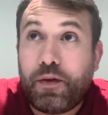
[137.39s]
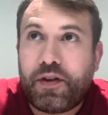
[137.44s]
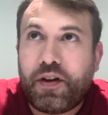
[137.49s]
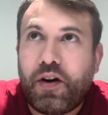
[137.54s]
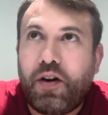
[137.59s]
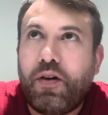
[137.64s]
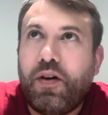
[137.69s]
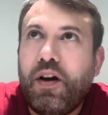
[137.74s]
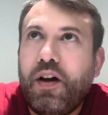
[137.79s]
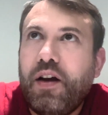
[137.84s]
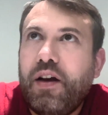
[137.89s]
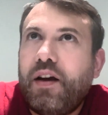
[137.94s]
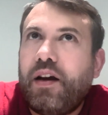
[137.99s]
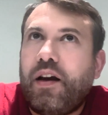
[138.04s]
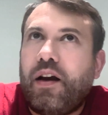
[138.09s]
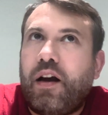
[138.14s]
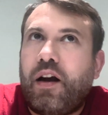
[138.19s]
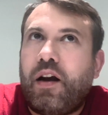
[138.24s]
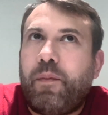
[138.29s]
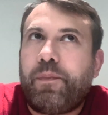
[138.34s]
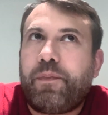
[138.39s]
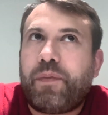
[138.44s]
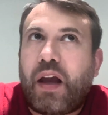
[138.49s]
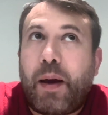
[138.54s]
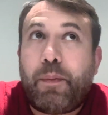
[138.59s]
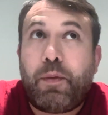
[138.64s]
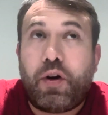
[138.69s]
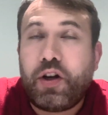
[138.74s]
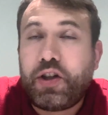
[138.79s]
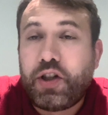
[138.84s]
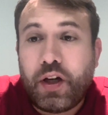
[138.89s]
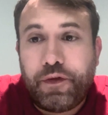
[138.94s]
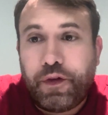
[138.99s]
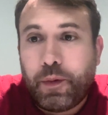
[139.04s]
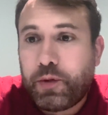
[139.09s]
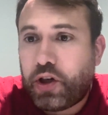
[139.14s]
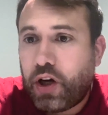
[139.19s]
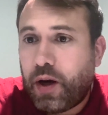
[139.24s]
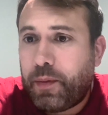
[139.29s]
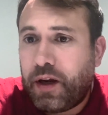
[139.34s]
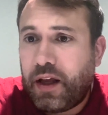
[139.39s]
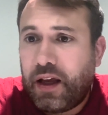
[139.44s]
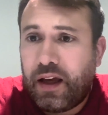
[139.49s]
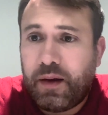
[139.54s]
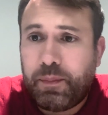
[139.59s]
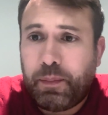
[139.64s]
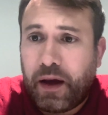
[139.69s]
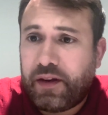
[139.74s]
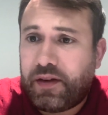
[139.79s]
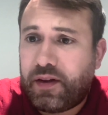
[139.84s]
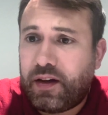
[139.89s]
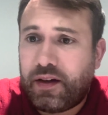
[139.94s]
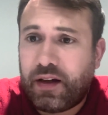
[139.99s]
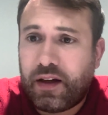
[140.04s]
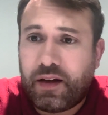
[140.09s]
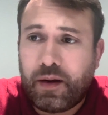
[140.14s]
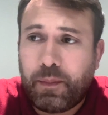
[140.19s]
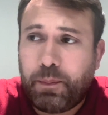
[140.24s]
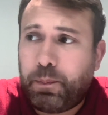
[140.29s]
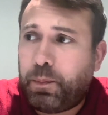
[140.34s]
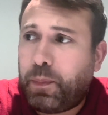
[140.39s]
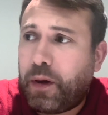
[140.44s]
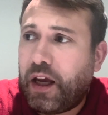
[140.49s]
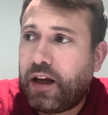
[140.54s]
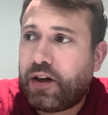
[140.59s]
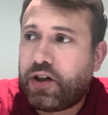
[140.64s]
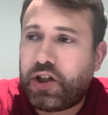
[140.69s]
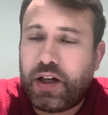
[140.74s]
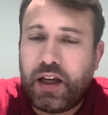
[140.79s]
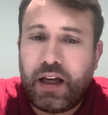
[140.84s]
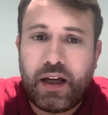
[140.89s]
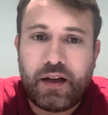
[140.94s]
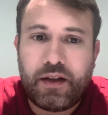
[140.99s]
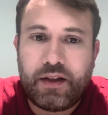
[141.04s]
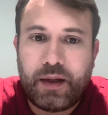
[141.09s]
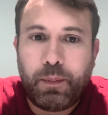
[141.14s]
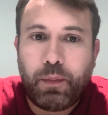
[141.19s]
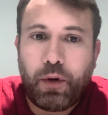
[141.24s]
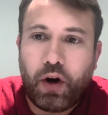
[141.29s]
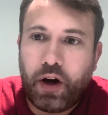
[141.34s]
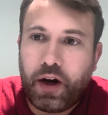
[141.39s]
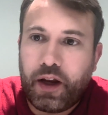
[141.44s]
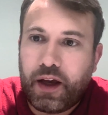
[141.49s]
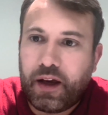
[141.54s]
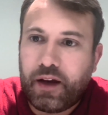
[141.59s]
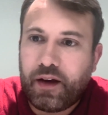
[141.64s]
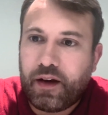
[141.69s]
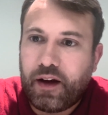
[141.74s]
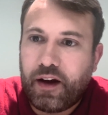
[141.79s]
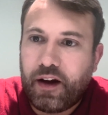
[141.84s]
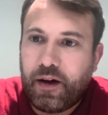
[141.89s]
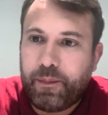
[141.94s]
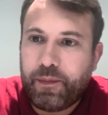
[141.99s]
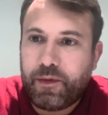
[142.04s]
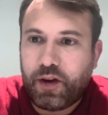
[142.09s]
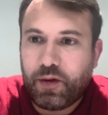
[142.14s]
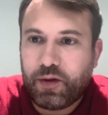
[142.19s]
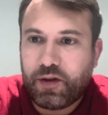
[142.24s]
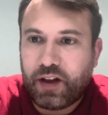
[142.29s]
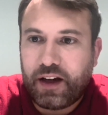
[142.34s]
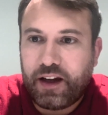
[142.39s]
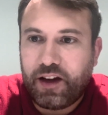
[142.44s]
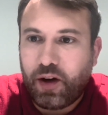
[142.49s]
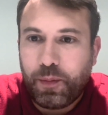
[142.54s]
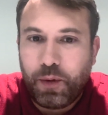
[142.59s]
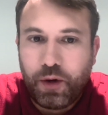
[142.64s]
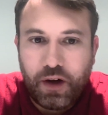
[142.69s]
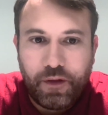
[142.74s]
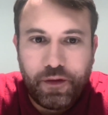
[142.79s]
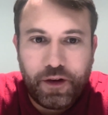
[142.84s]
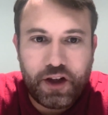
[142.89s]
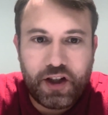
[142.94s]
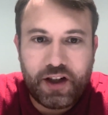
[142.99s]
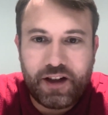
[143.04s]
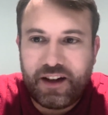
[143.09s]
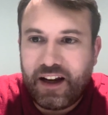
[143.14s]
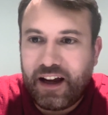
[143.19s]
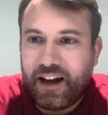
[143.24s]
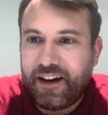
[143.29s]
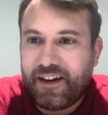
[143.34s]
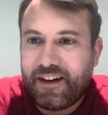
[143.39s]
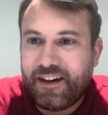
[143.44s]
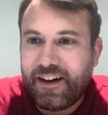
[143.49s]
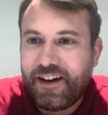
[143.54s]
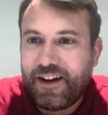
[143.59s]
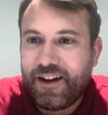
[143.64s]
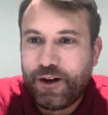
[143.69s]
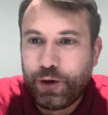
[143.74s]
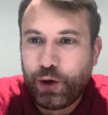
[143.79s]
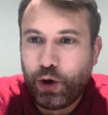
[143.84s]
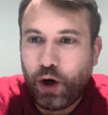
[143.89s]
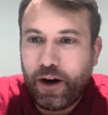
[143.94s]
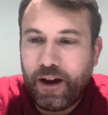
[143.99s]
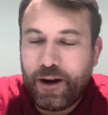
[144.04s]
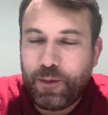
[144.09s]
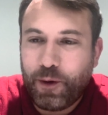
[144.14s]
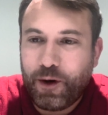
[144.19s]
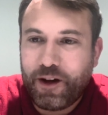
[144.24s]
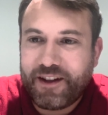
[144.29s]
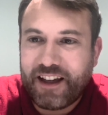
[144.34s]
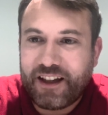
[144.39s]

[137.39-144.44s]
So I'm originally from Germany, basically did the PhD in deep learning, so studied computer vision and neural networks.